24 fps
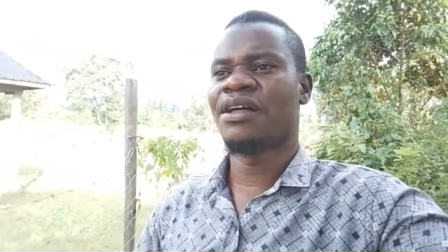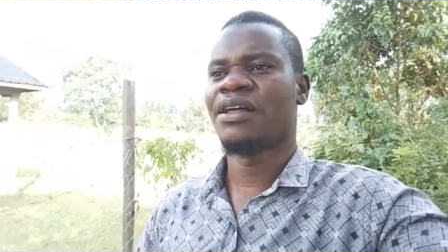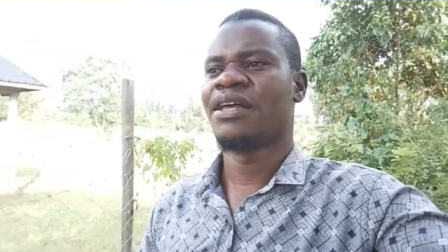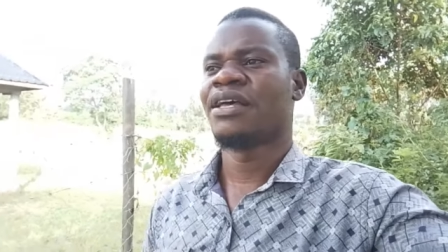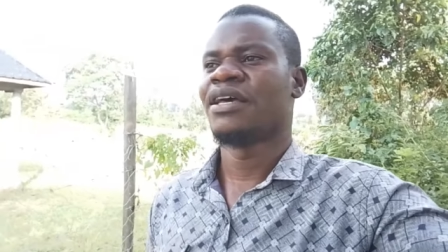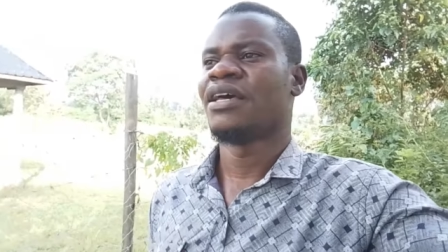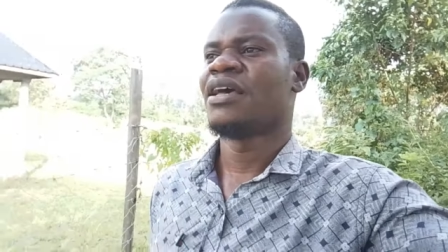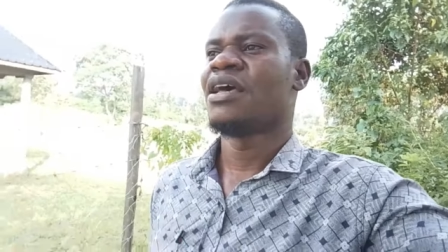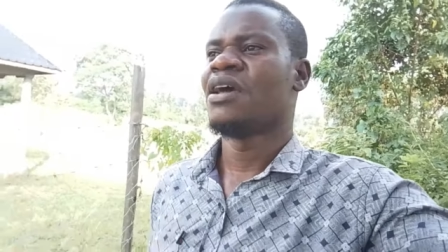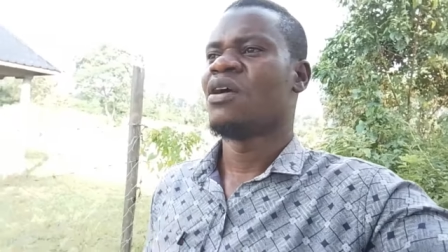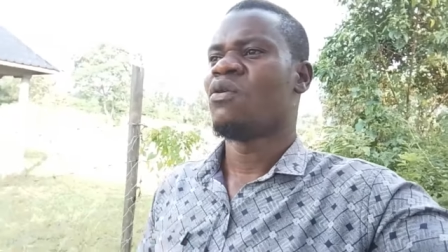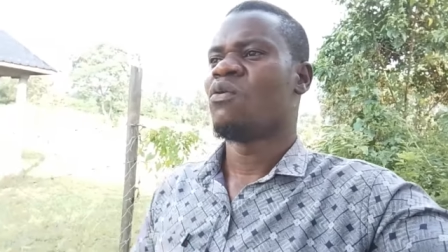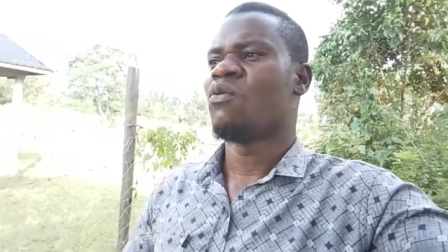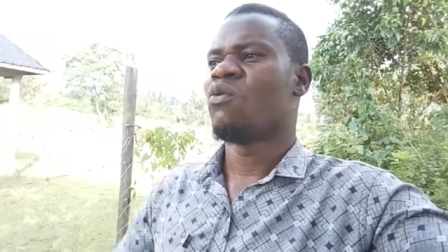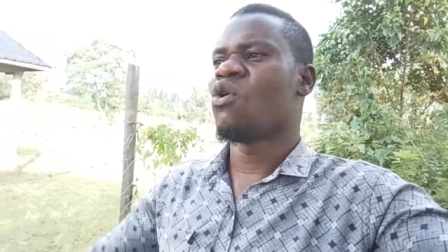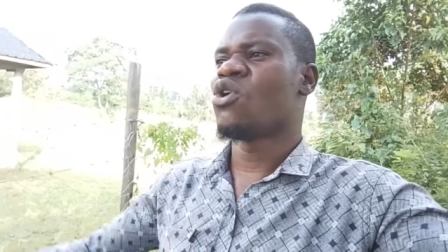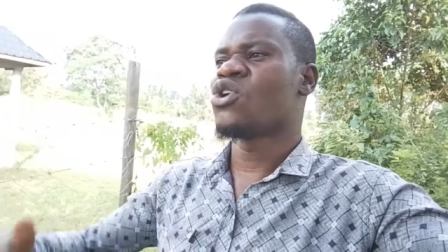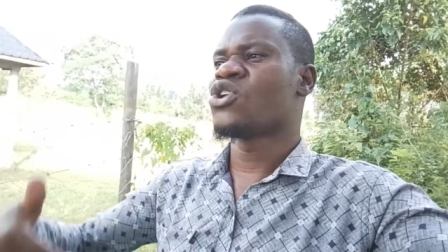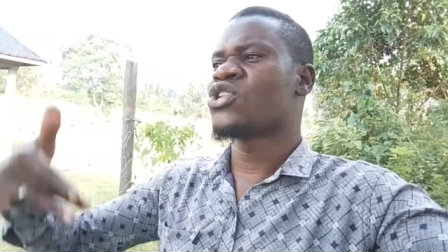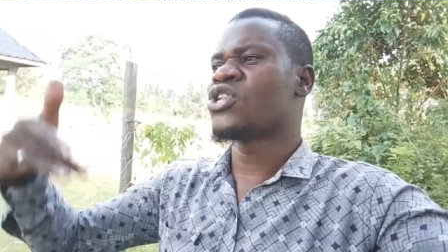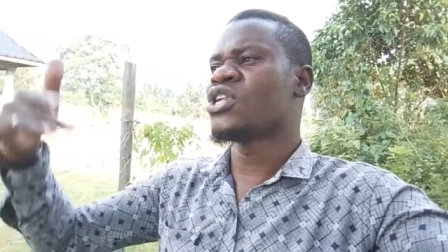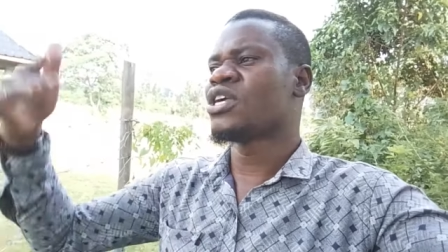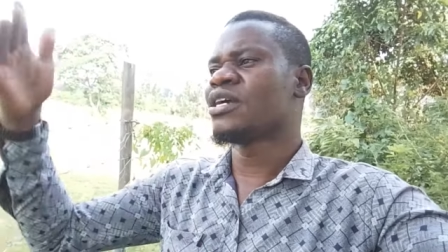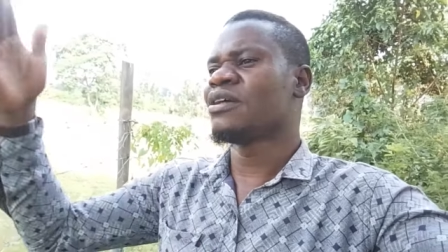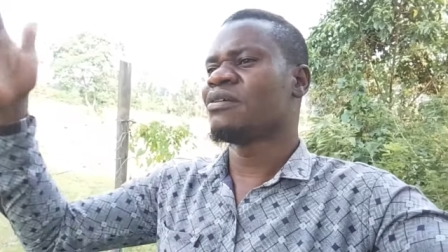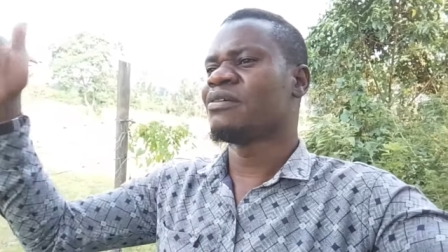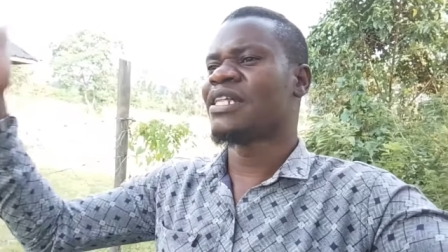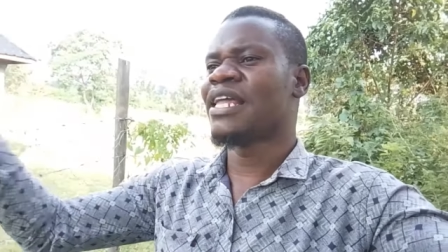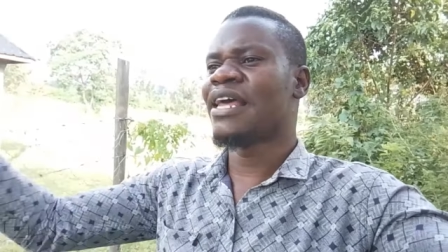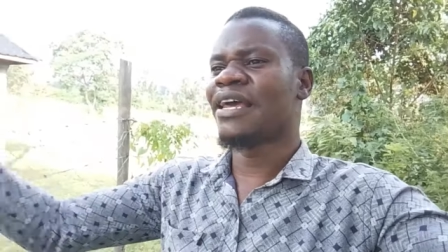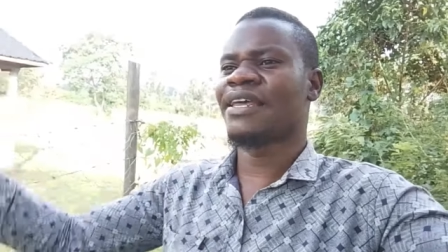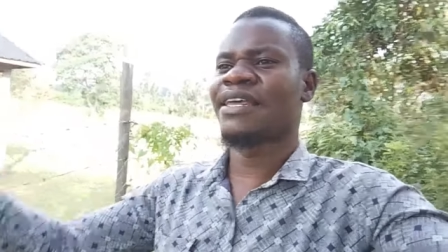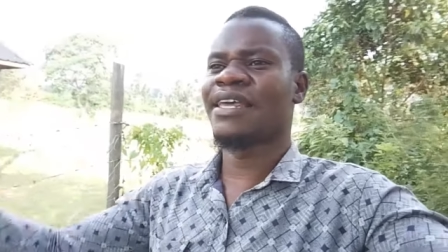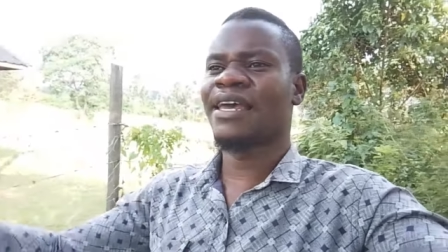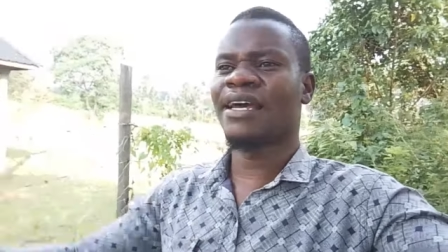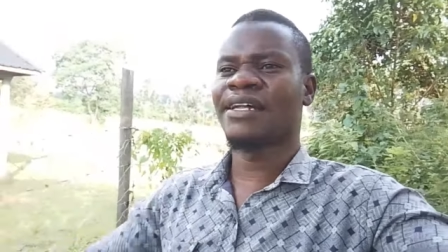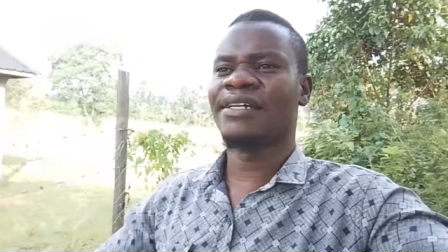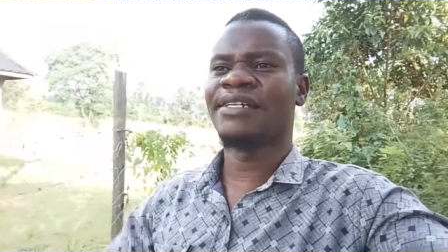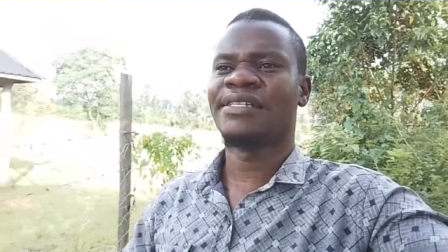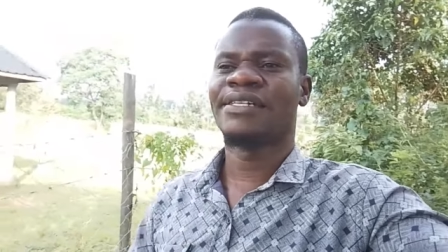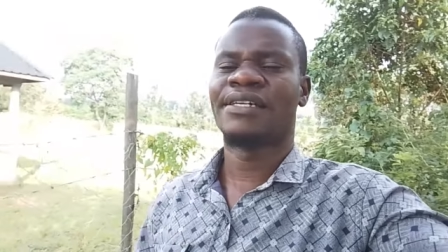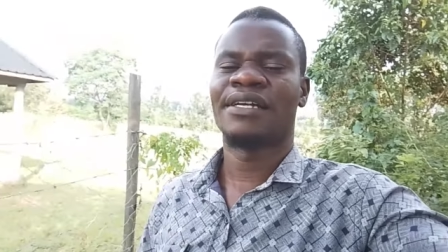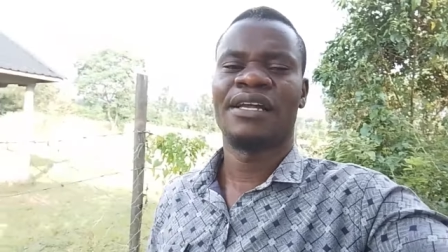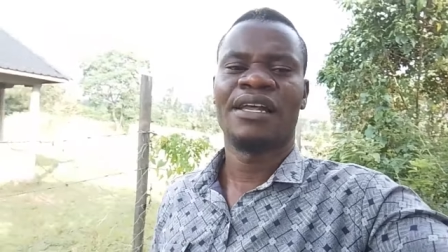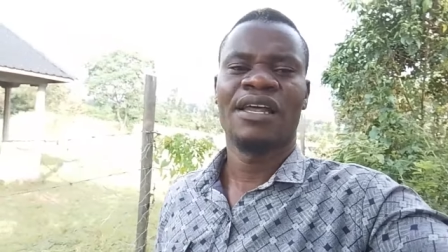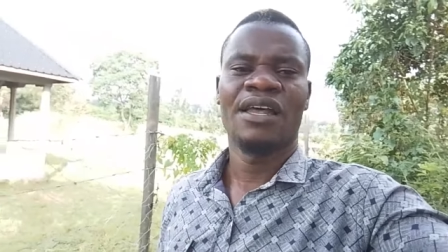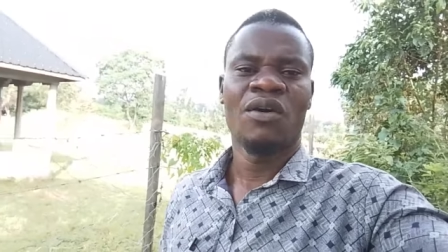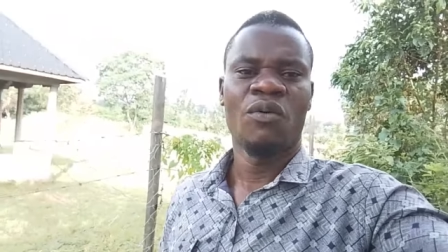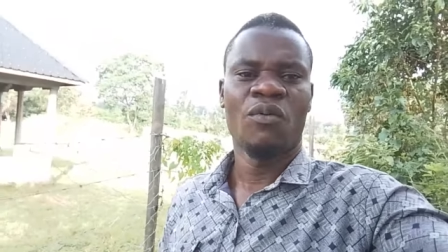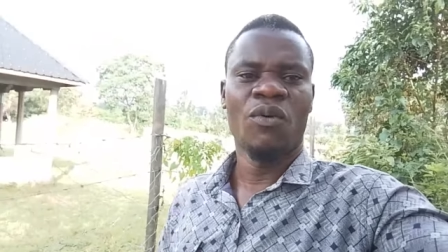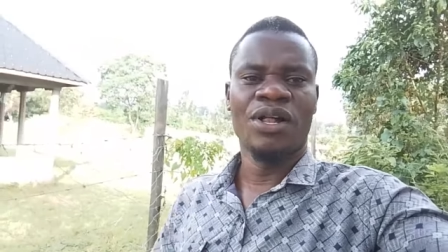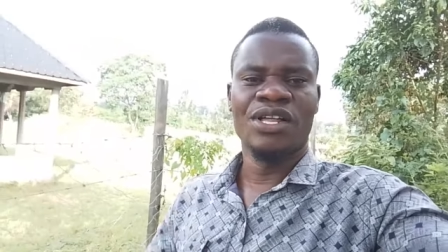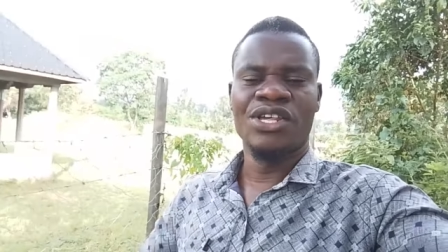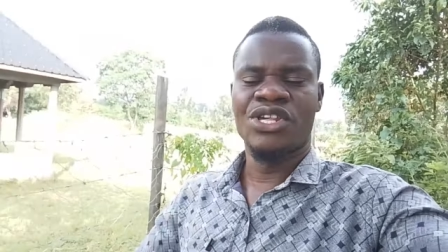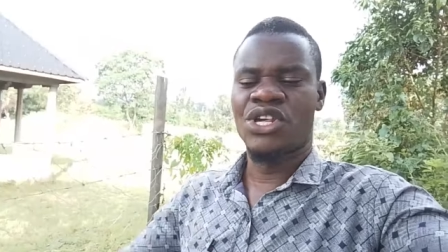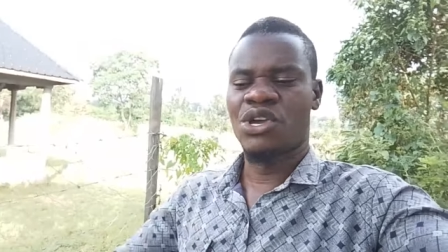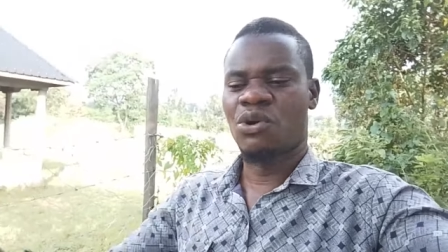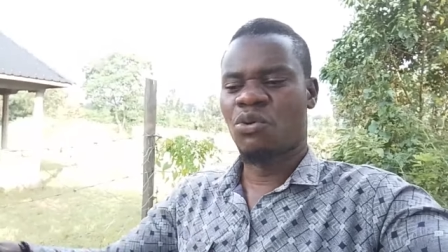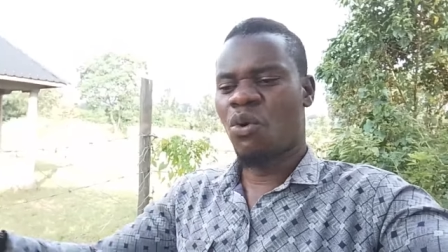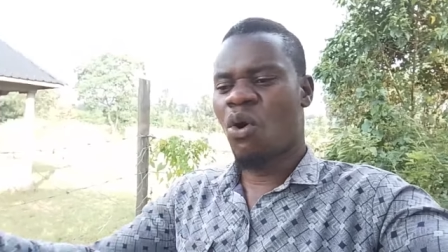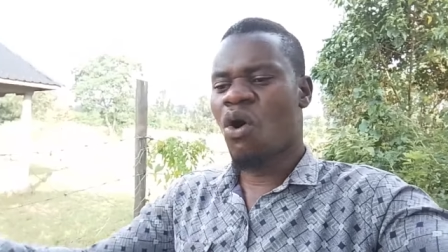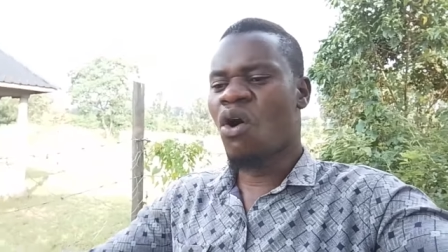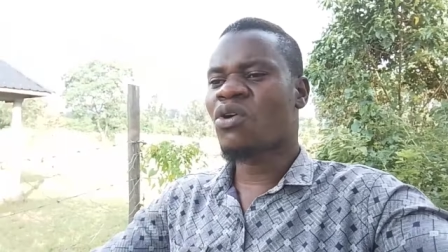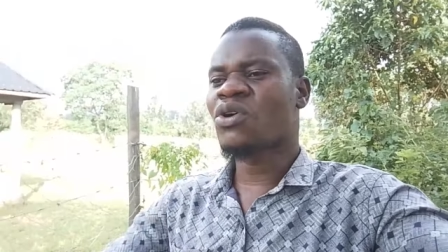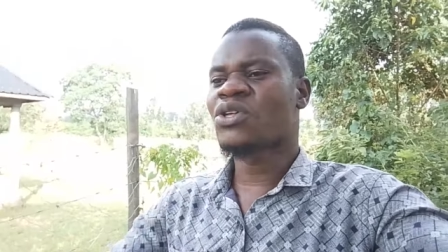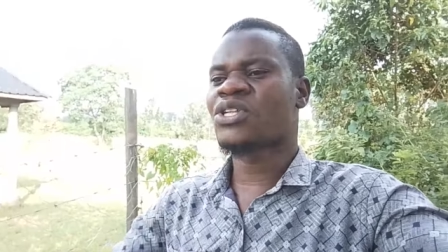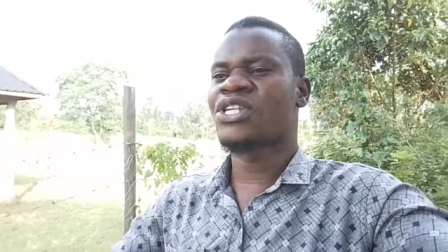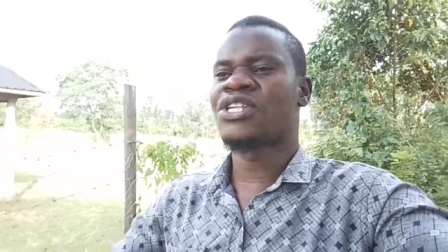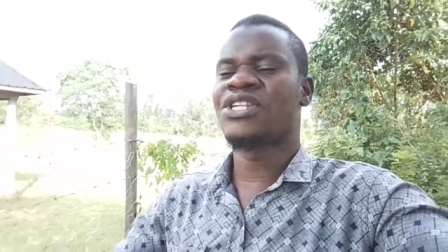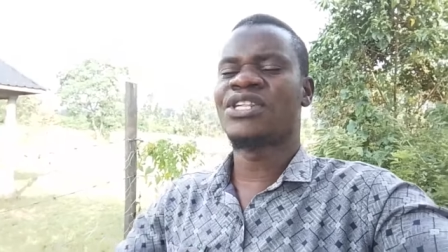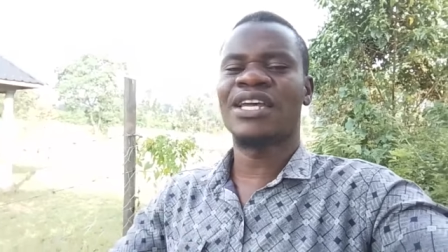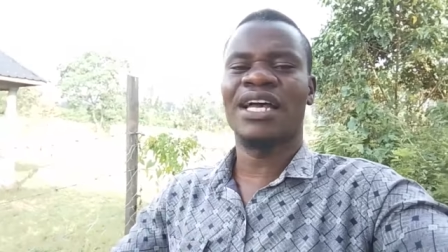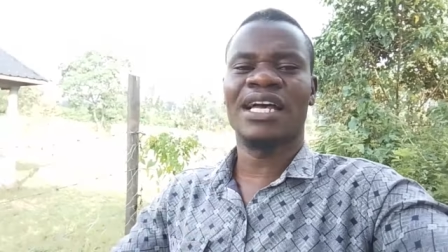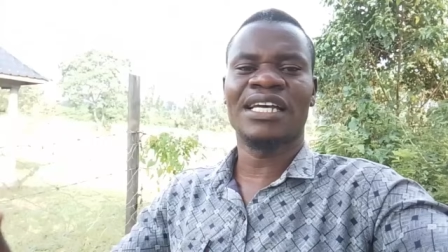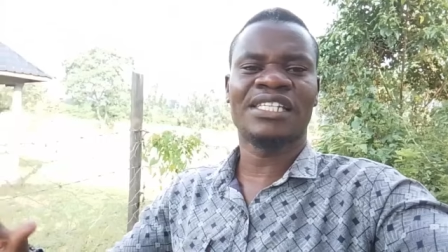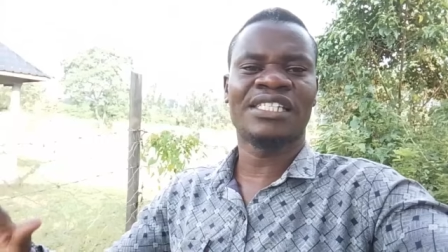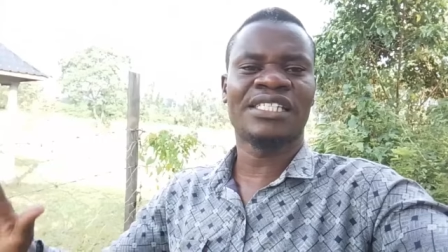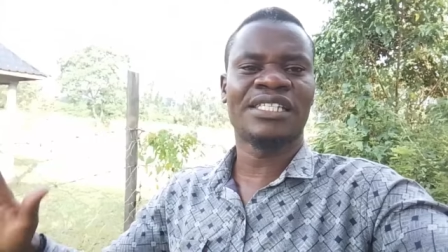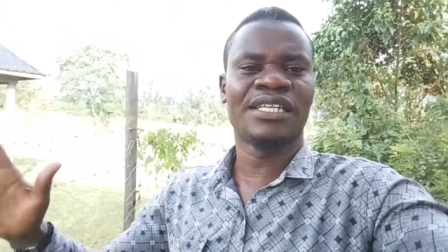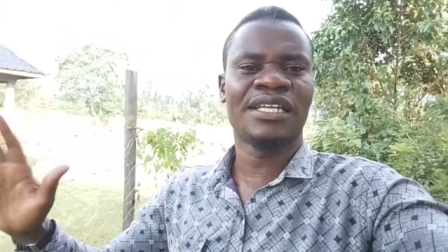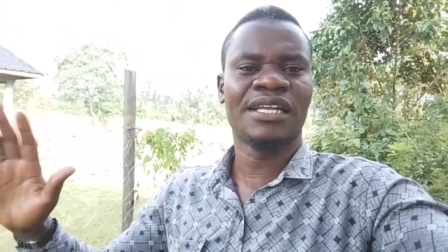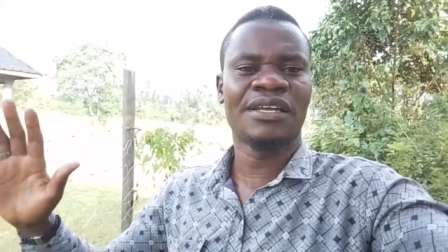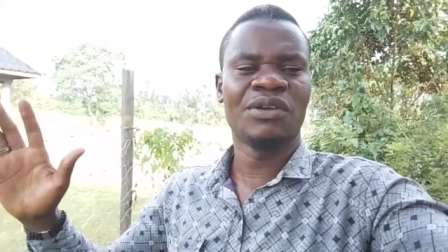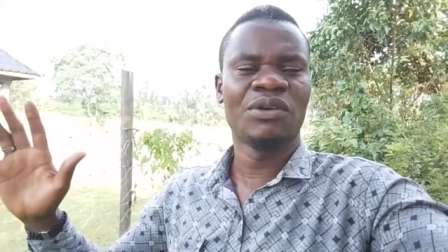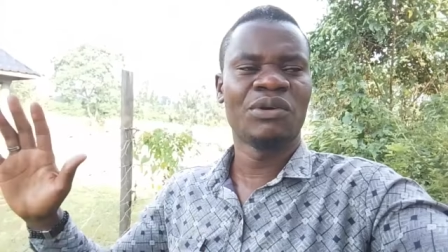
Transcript: washing naked, when she walks just, you know,